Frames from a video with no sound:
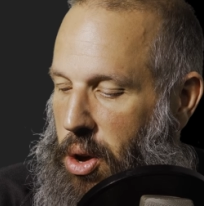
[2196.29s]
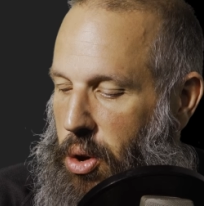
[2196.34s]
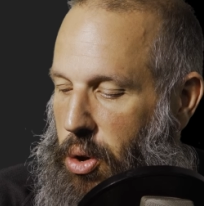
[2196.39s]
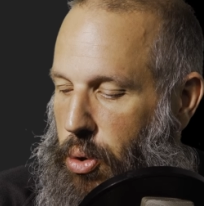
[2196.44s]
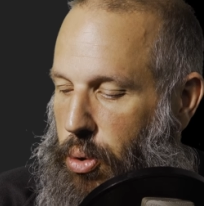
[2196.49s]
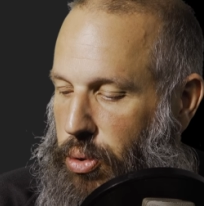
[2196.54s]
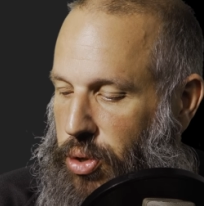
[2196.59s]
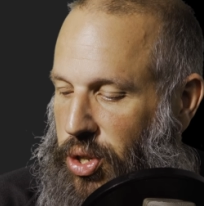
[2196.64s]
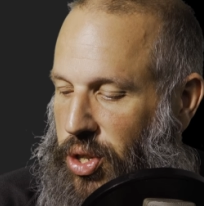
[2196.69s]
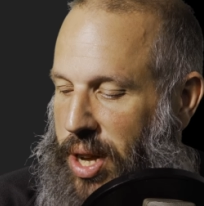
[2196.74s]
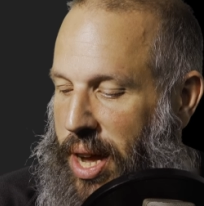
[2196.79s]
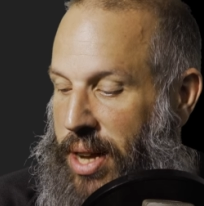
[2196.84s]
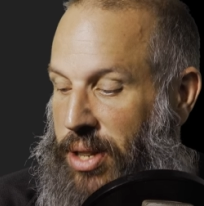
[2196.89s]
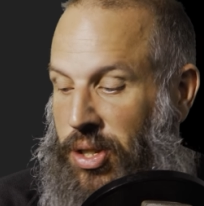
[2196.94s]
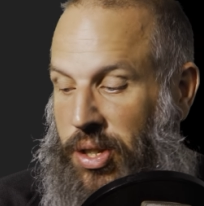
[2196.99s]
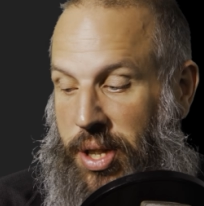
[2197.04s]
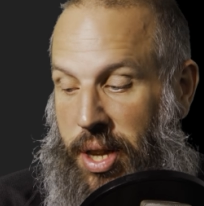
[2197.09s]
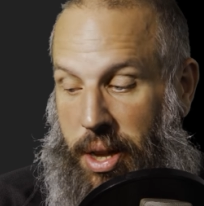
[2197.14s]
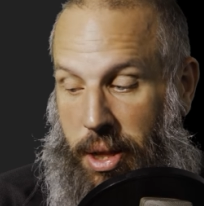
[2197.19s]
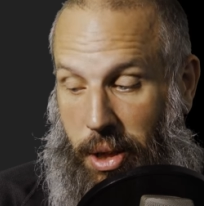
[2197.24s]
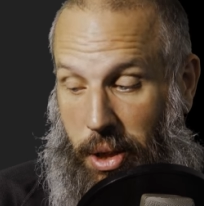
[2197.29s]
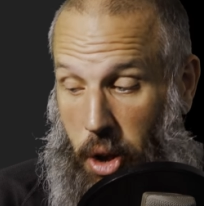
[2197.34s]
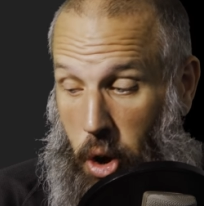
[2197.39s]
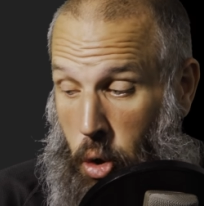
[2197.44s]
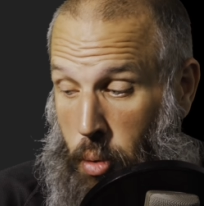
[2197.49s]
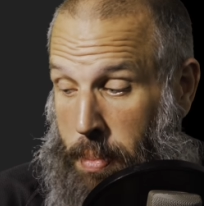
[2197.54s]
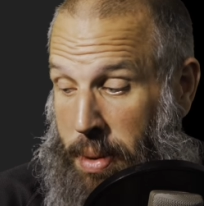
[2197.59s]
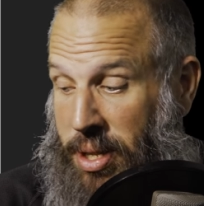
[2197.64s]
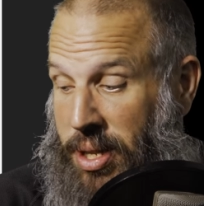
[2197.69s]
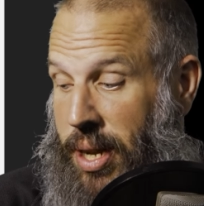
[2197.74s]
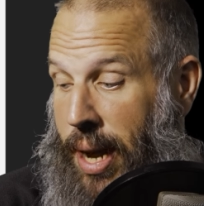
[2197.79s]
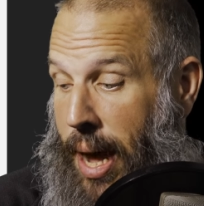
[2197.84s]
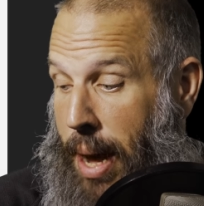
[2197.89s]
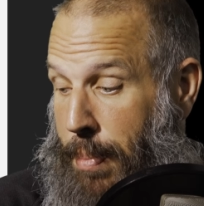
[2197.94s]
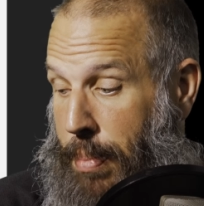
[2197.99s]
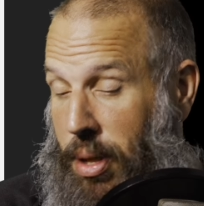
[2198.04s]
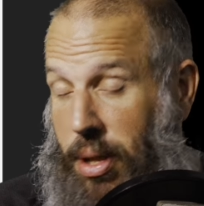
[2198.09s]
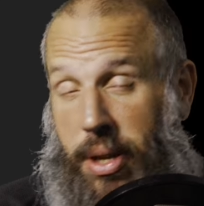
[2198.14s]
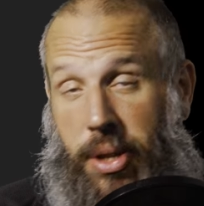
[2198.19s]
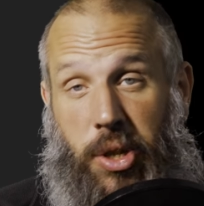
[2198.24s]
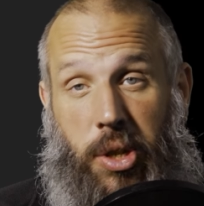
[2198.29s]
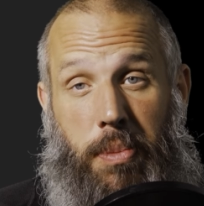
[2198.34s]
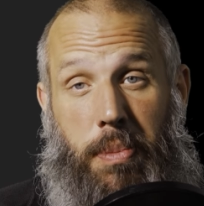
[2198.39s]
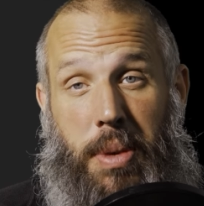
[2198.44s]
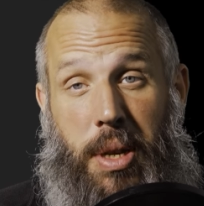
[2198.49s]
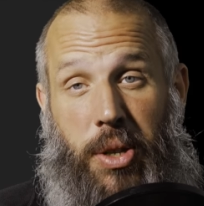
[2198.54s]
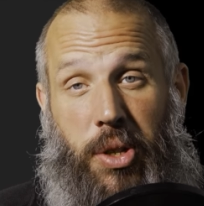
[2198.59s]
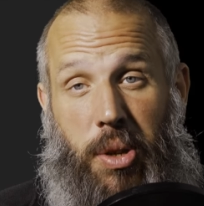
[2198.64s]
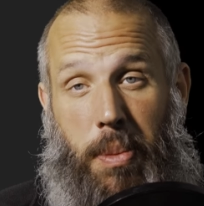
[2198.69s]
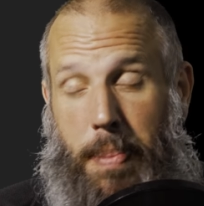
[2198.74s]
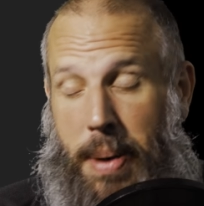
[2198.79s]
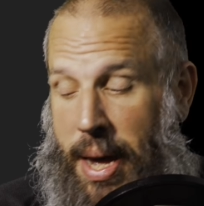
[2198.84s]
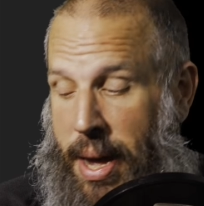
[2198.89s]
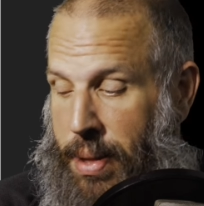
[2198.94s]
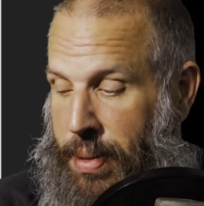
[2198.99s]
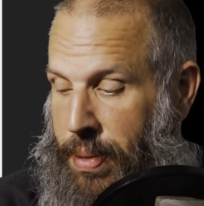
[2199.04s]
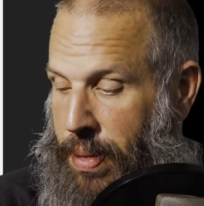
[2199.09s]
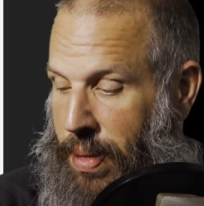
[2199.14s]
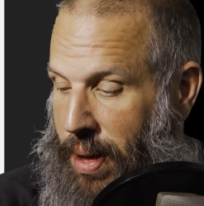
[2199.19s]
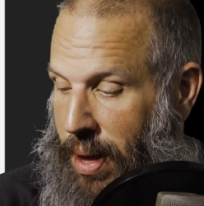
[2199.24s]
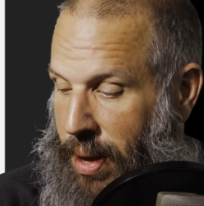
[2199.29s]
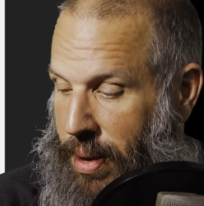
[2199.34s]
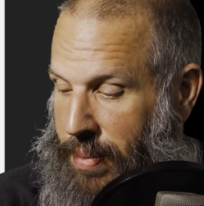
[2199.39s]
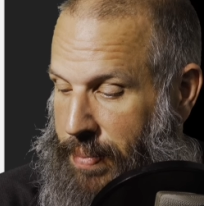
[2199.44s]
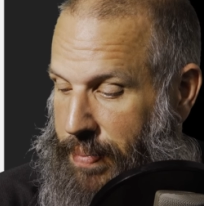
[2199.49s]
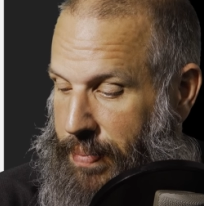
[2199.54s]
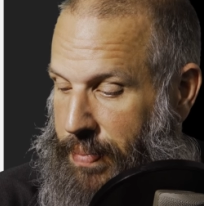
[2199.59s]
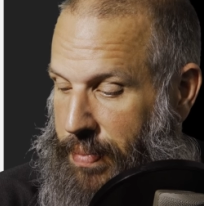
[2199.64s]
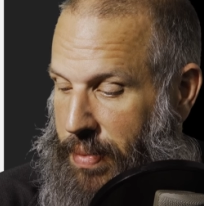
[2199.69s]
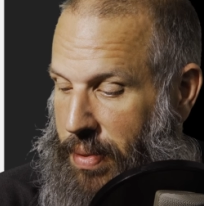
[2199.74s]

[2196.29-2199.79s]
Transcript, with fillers: Who says that low metabolism is a bad thing?